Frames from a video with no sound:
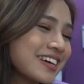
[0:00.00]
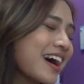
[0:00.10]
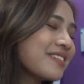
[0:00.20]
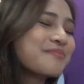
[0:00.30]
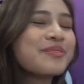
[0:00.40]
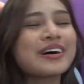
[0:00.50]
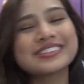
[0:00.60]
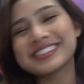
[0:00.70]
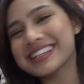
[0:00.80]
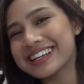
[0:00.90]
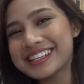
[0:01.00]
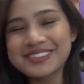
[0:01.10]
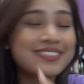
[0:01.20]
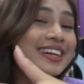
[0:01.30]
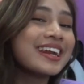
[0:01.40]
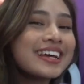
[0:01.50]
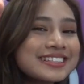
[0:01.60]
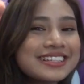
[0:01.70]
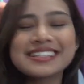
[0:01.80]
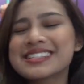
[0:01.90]
the unboxing is
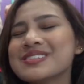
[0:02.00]
related